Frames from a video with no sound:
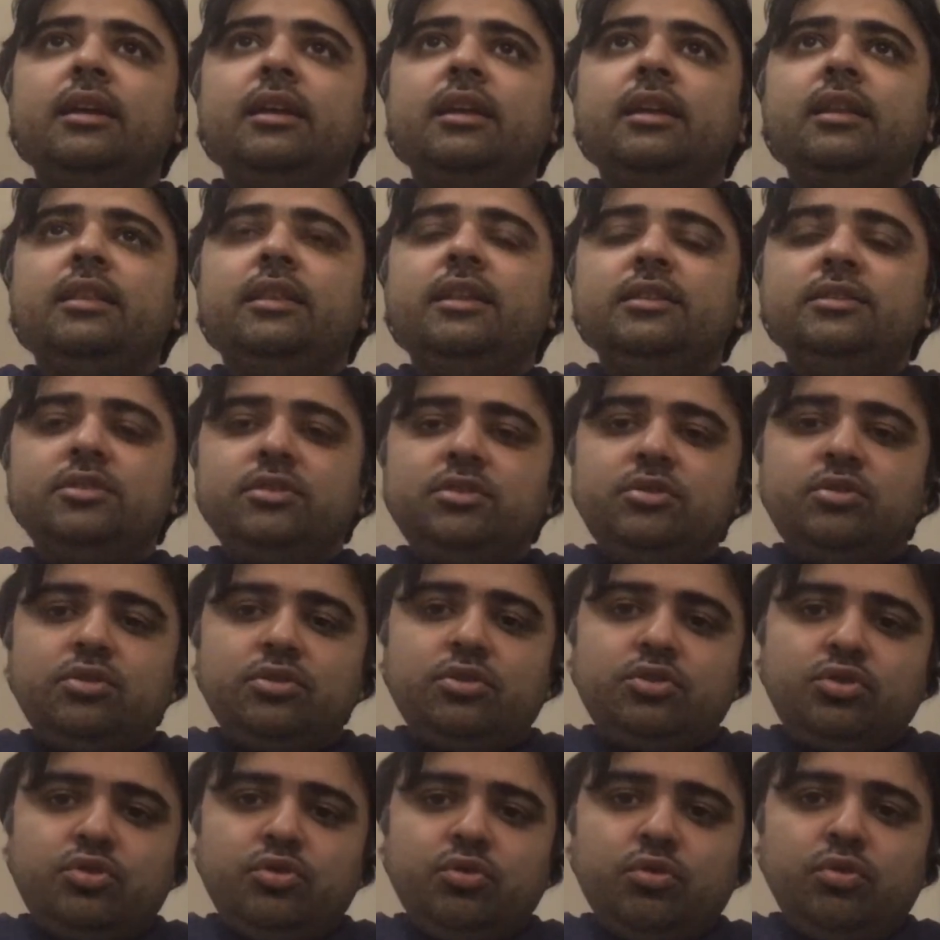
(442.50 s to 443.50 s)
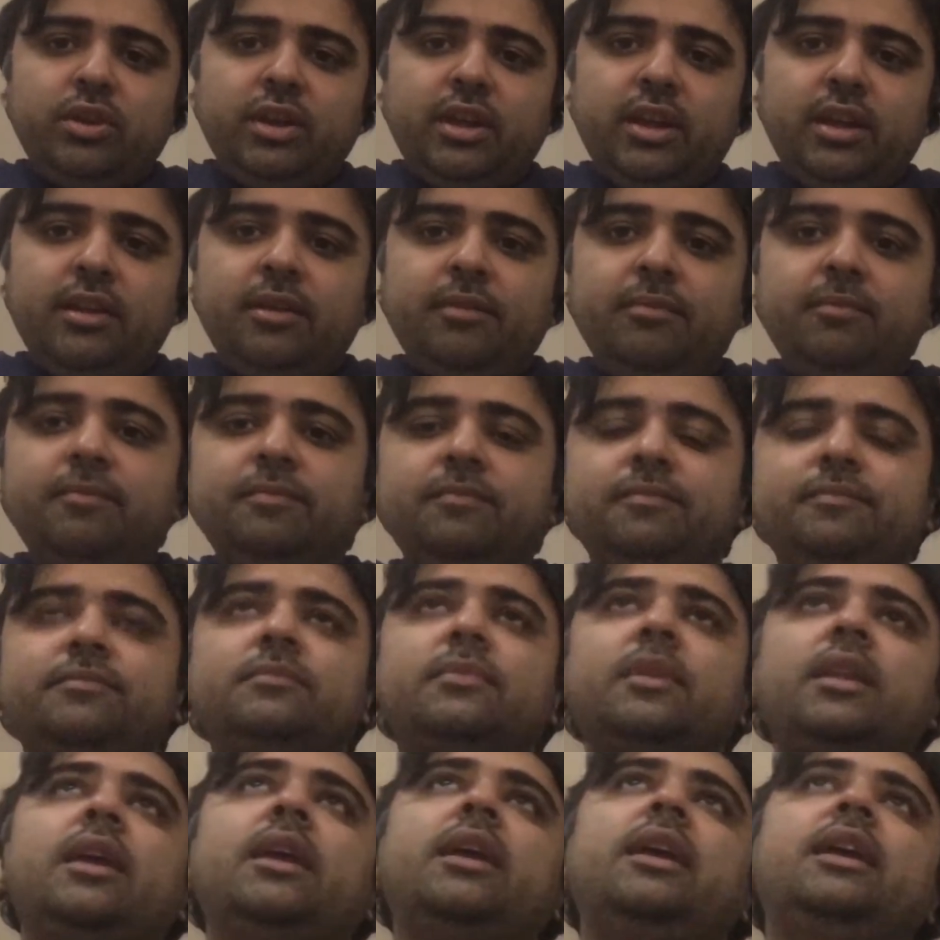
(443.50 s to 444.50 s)
this story
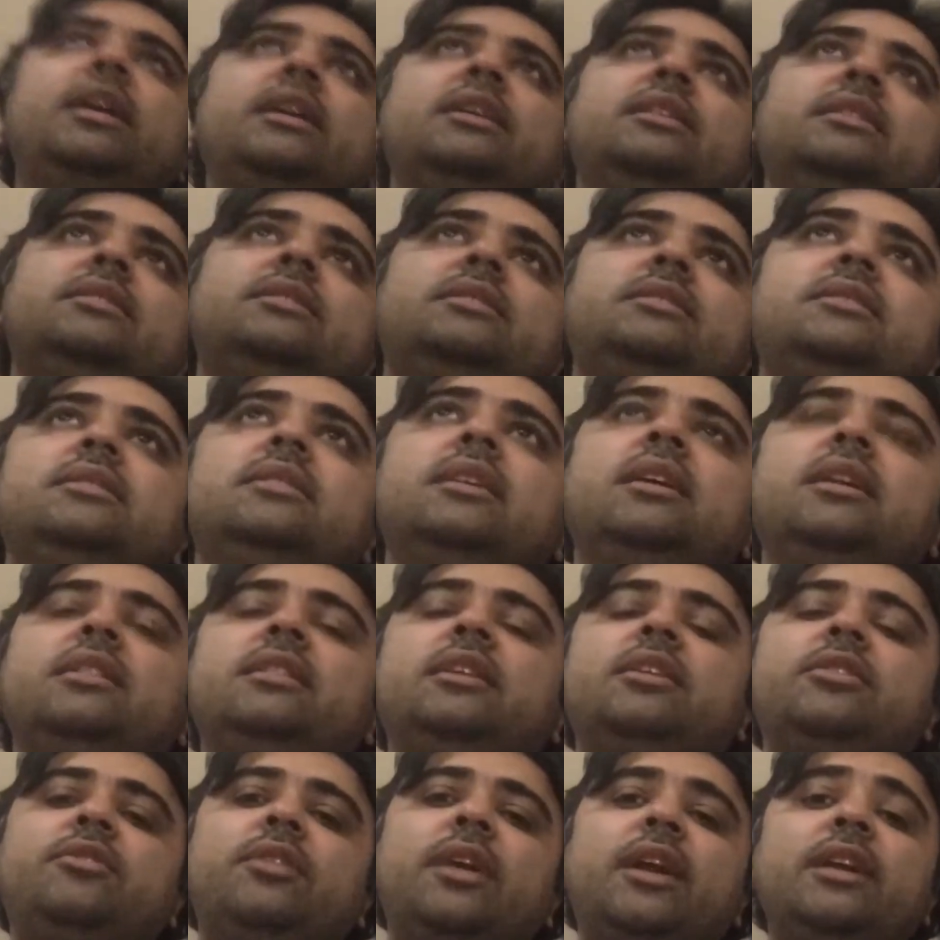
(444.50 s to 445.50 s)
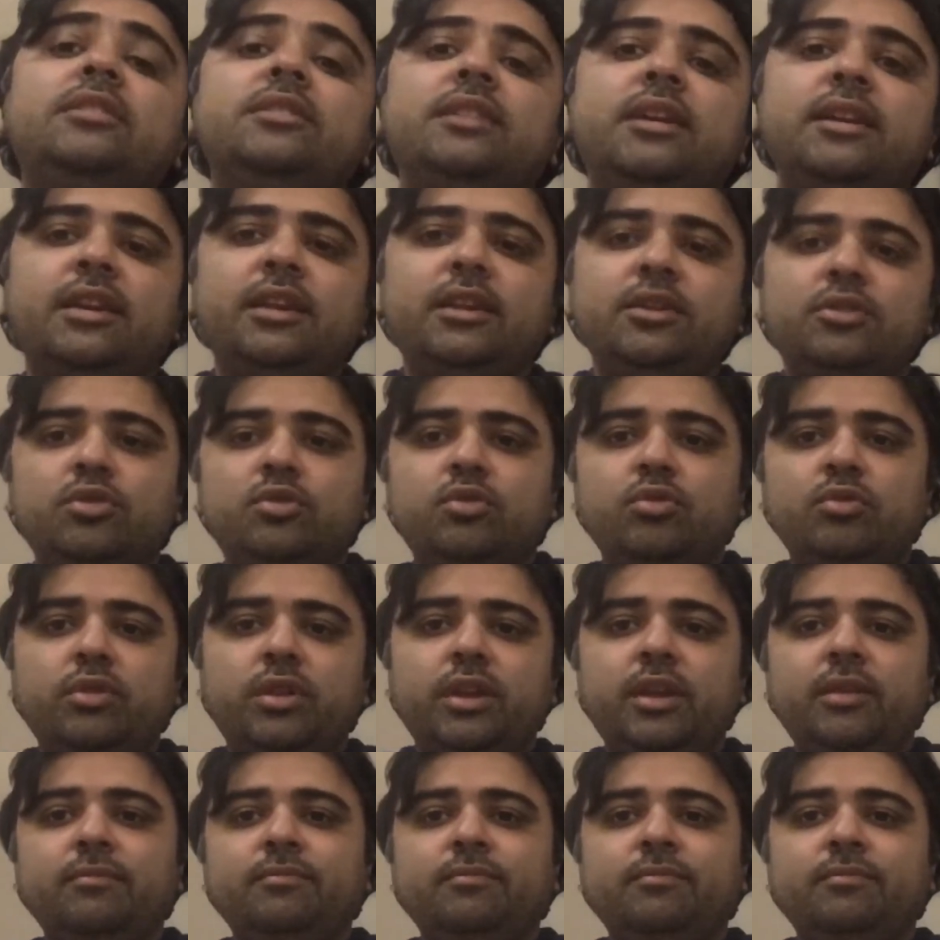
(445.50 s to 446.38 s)
is the trend-setting story.